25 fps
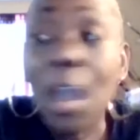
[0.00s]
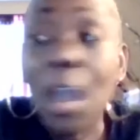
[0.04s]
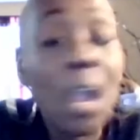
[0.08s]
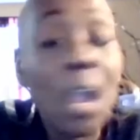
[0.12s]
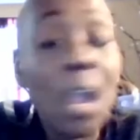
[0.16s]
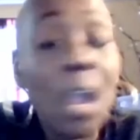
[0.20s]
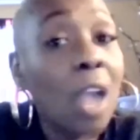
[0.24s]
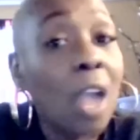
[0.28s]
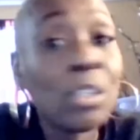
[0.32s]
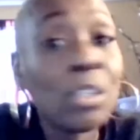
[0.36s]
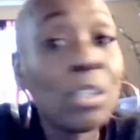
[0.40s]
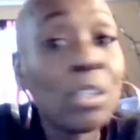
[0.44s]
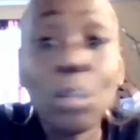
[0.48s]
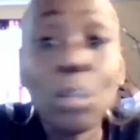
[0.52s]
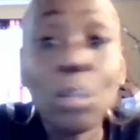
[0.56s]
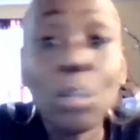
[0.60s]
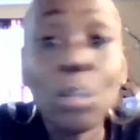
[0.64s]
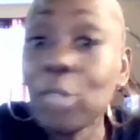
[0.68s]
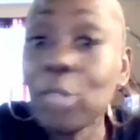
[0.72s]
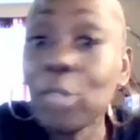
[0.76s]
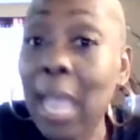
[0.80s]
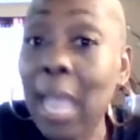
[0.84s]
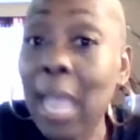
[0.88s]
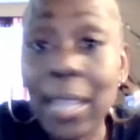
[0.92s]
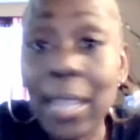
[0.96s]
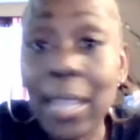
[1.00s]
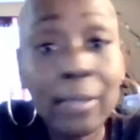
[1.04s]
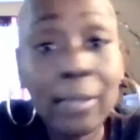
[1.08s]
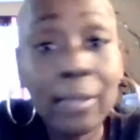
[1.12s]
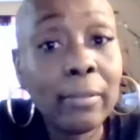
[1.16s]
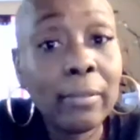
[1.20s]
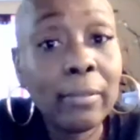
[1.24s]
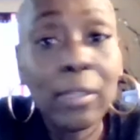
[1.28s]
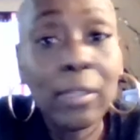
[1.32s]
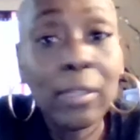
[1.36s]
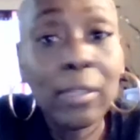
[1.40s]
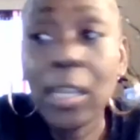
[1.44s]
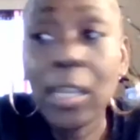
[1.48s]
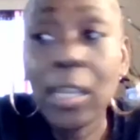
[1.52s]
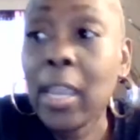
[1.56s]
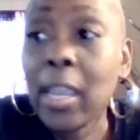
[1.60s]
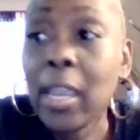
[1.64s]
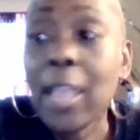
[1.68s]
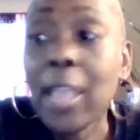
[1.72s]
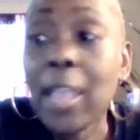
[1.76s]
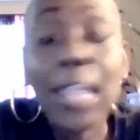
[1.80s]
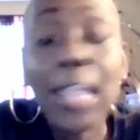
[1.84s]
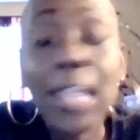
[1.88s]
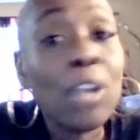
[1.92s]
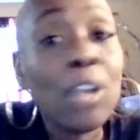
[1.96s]
are so tight
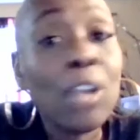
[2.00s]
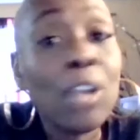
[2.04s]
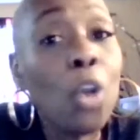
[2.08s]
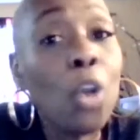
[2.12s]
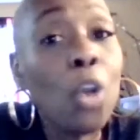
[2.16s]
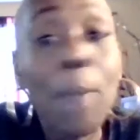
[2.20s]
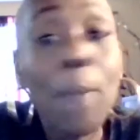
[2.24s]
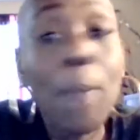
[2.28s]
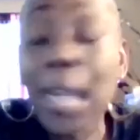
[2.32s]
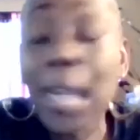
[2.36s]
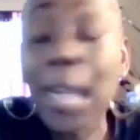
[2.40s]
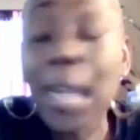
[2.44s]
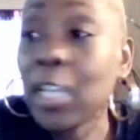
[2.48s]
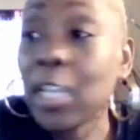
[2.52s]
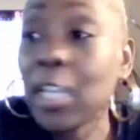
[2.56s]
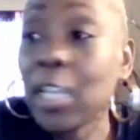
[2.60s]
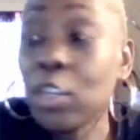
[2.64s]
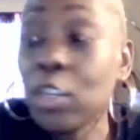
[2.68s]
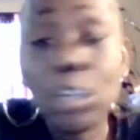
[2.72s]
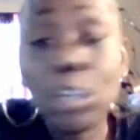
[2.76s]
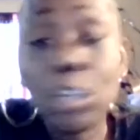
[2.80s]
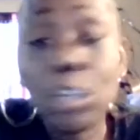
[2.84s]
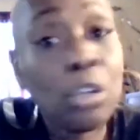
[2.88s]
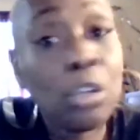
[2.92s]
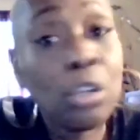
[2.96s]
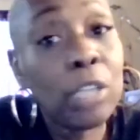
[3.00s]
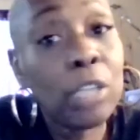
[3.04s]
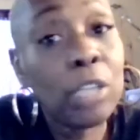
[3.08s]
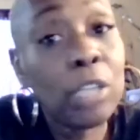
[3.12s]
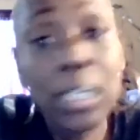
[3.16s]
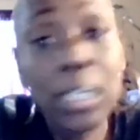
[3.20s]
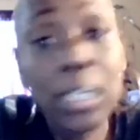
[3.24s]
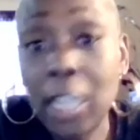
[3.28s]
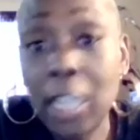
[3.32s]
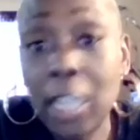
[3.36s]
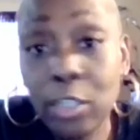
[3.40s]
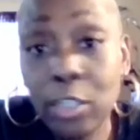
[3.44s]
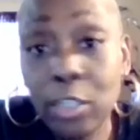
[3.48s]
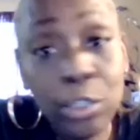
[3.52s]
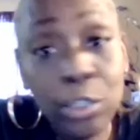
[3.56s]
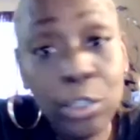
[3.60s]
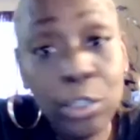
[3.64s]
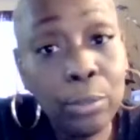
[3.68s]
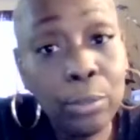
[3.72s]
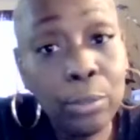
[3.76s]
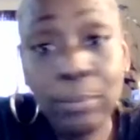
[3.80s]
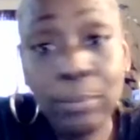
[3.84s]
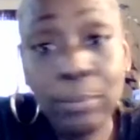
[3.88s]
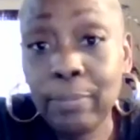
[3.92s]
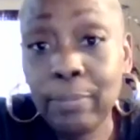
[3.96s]
that nobody in your church can touch you.
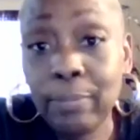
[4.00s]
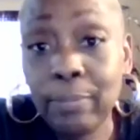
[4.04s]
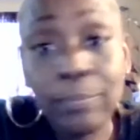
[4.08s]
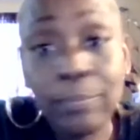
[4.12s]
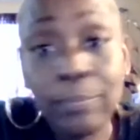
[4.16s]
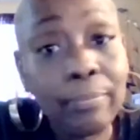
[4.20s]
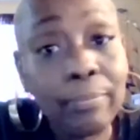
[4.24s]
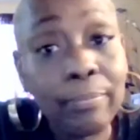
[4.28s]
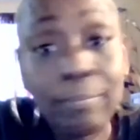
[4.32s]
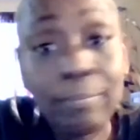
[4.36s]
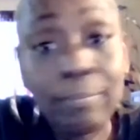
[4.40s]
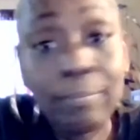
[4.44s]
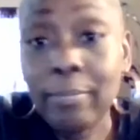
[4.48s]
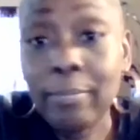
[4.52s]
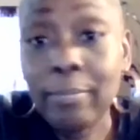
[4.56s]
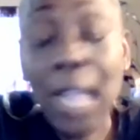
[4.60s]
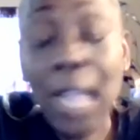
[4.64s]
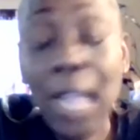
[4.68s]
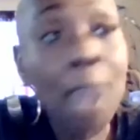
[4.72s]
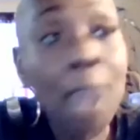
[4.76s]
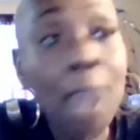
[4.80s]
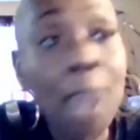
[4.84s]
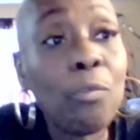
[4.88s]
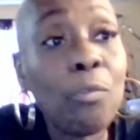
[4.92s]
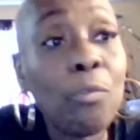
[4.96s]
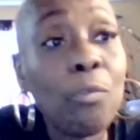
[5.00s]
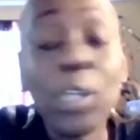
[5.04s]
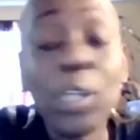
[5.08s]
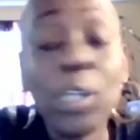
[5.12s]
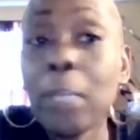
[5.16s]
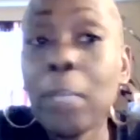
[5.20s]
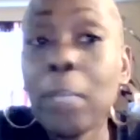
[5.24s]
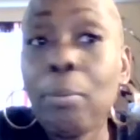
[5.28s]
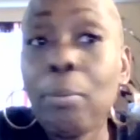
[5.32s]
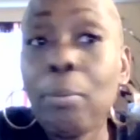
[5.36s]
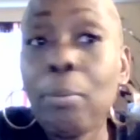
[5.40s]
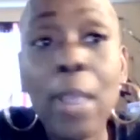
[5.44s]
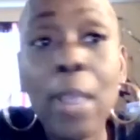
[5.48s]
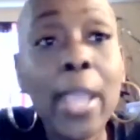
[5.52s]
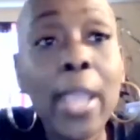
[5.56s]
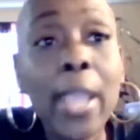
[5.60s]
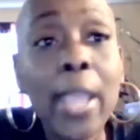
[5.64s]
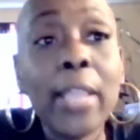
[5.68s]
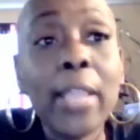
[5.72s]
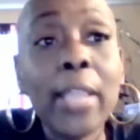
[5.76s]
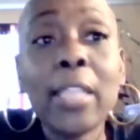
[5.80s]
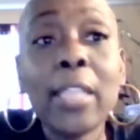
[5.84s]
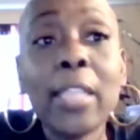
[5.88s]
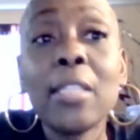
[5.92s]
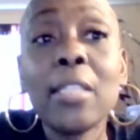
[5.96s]
I really pray
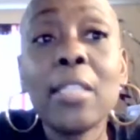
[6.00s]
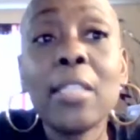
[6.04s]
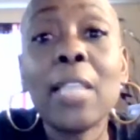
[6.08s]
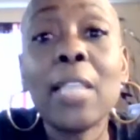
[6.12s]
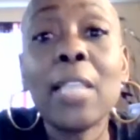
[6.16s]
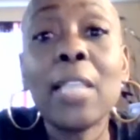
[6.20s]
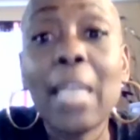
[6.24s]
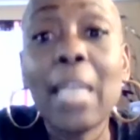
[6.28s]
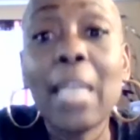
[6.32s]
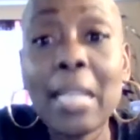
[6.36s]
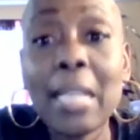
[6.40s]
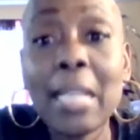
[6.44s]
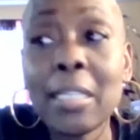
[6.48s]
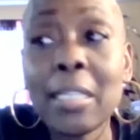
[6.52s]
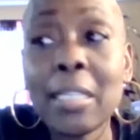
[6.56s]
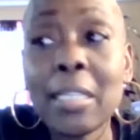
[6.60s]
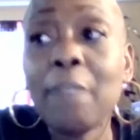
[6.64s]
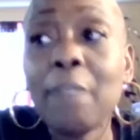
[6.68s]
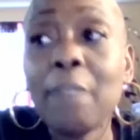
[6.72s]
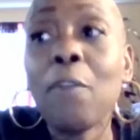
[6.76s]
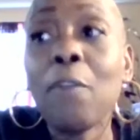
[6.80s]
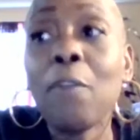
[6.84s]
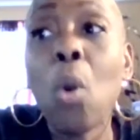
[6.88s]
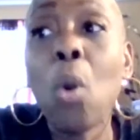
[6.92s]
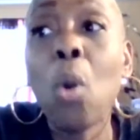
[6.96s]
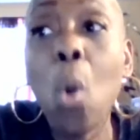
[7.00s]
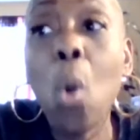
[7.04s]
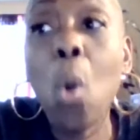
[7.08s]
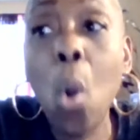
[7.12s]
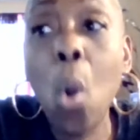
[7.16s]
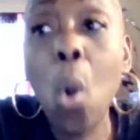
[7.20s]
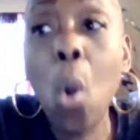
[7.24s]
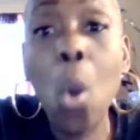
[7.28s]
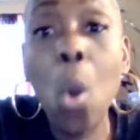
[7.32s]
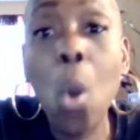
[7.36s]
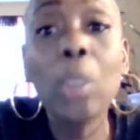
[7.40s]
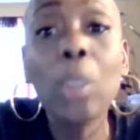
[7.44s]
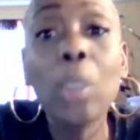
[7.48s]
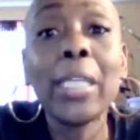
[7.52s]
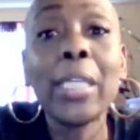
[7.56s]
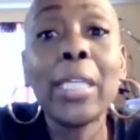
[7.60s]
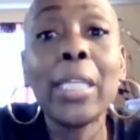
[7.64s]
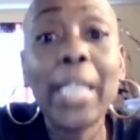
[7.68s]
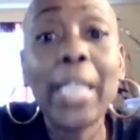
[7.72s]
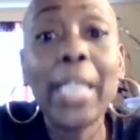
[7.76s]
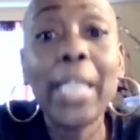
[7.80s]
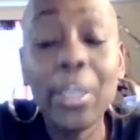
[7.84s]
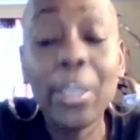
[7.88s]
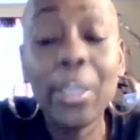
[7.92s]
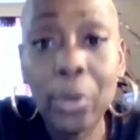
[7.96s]
this is a lesson for all
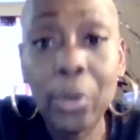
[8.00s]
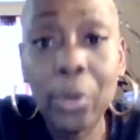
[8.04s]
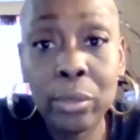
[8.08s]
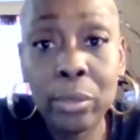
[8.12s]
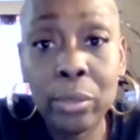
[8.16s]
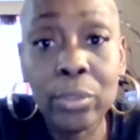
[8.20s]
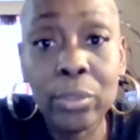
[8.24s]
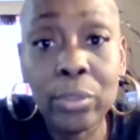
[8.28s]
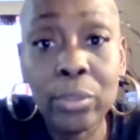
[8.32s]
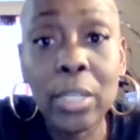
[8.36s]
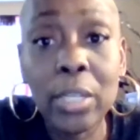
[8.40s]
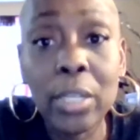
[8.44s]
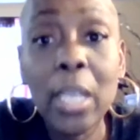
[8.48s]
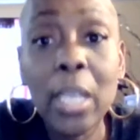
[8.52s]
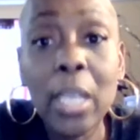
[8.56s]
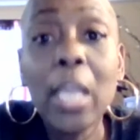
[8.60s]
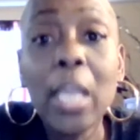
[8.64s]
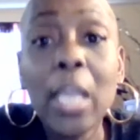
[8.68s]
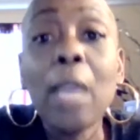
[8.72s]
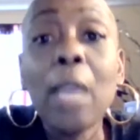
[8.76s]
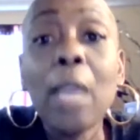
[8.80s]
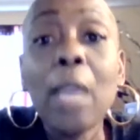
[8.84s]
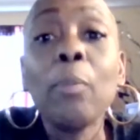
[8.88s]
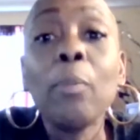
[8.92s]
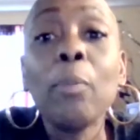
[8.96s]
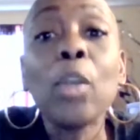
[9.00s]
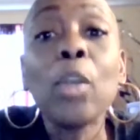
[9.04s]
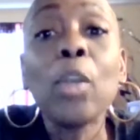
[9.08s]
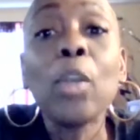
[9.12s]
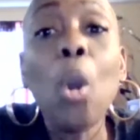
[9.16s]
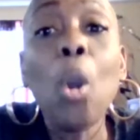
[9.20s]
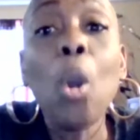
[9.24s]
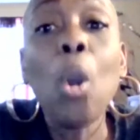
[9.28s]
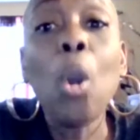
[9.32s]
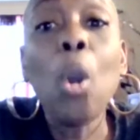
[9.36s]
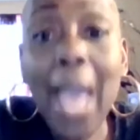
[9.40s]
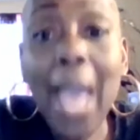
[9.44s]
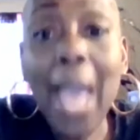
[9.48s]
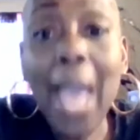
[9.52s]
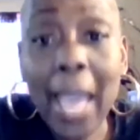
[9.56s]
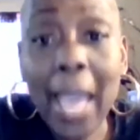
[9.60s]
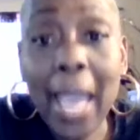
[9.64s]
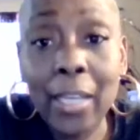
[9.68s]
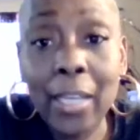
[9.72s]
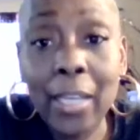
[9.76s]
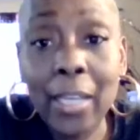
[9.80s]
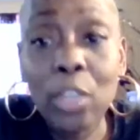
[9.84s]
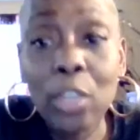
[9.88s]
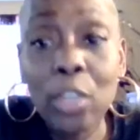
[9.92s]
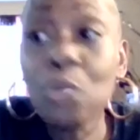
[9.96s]
leaders. Go back.
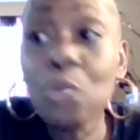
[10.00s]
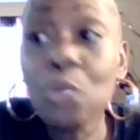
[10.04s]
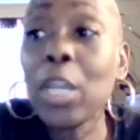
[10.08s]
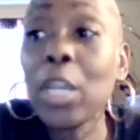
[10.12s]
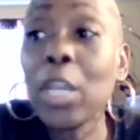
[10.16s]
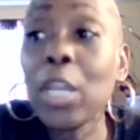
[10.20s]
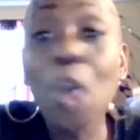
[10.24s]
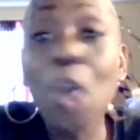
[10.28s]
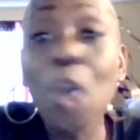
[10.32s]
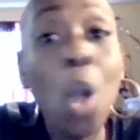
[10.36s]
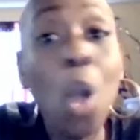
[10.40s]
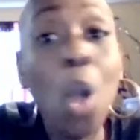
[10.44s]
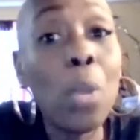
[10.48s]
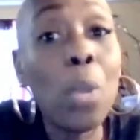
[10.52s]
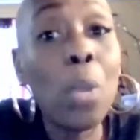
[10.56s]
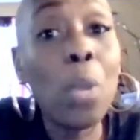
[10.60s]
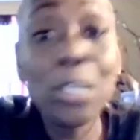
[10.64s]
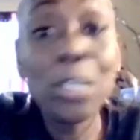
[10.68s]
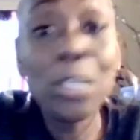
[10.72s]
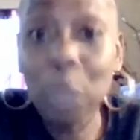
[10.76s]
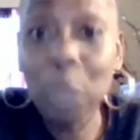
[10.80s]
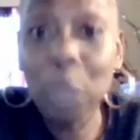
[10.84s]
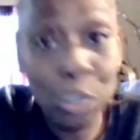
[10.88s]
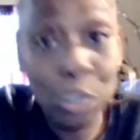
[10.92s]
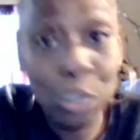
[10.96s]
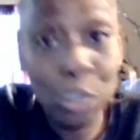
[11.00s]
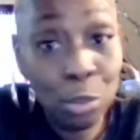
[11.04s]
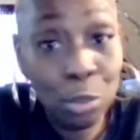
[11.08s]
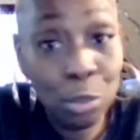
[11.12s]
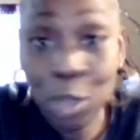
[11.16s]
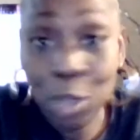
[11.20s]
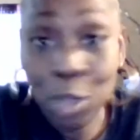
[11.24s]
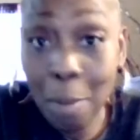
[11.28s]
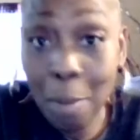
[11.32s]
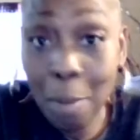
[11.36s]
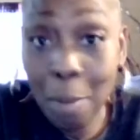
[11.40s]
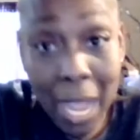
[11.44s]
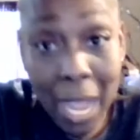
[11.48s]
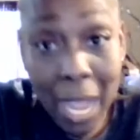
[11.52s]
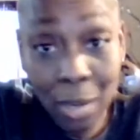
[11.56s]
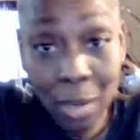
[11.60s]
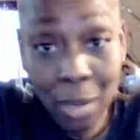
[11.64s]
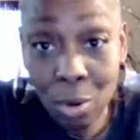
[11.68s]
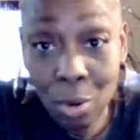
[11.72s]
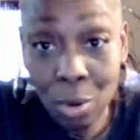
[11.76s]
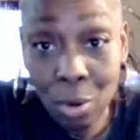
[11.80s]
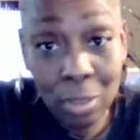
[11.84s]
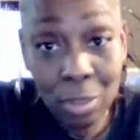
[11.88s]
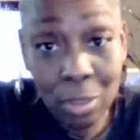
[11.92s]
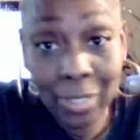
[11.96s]
You can always redo your
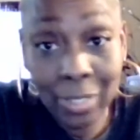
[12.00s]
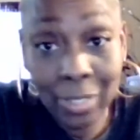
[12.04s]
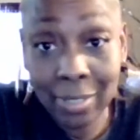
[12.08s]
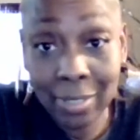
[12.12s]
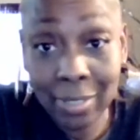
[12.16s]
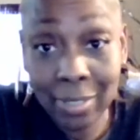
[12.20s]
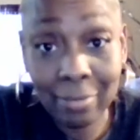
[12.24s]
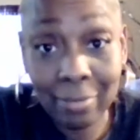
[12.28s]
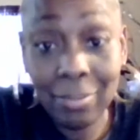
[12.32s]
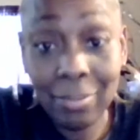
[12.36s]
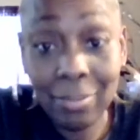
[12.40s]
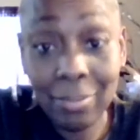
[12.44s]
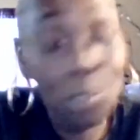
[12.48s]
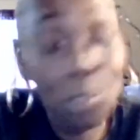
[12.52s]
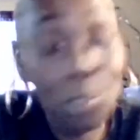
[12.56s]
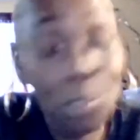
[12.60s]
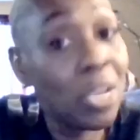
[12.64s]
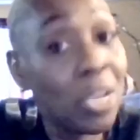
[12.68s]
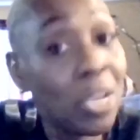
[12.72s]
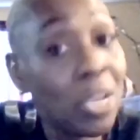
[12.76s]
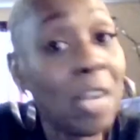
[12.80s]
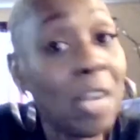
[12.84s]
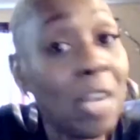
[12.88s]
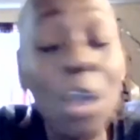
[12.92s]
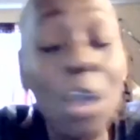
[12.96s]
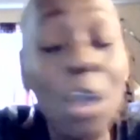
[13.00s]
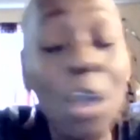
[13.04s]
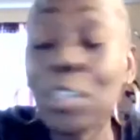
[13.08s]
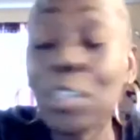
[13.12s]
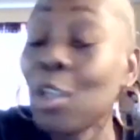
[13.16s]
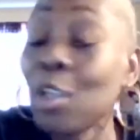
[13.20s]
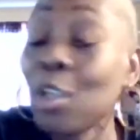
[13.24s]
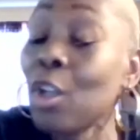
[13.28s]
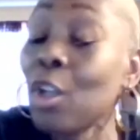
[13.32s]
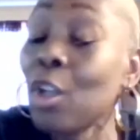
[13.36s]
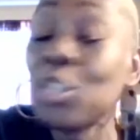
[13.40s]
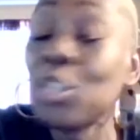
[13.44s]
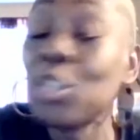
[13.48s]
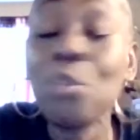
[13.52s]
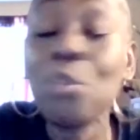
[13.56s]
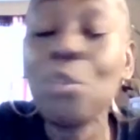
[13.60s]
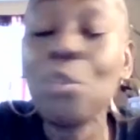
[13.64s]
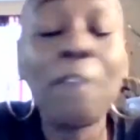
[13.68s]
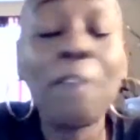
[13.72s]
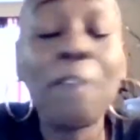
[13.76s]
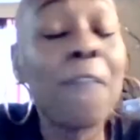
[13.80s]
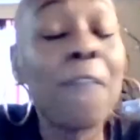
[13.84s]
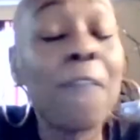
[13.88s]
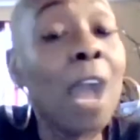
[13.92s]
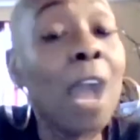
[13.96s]
bylaws. You can, as long as you are
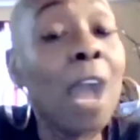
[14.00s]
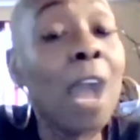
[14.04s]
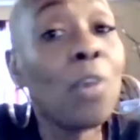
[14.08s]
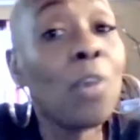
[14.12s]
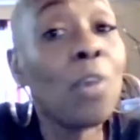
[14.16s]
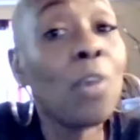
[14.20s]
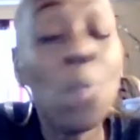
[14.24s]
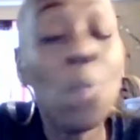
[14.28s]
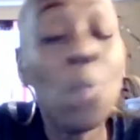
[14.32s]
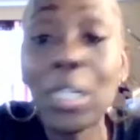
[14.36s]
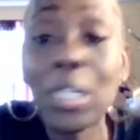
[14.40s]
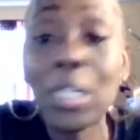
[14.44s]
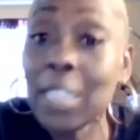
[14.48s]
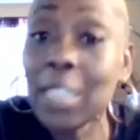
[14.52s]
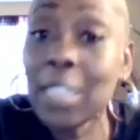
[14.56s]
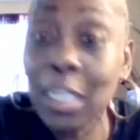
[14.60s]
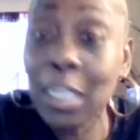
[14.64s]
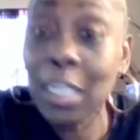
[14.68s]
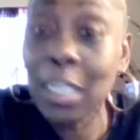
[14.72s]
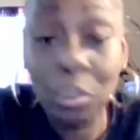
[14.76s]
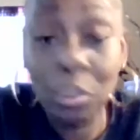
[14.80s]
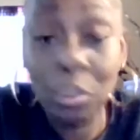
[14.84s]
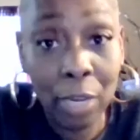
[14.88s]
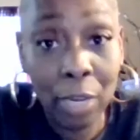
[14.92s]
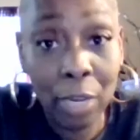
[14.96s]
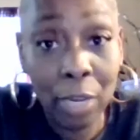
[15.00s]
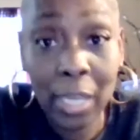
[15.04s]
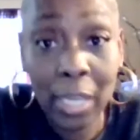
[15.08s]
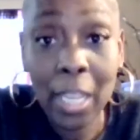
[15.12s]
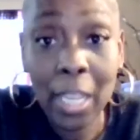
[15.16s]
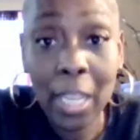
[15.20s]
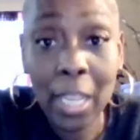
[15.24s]
501c3,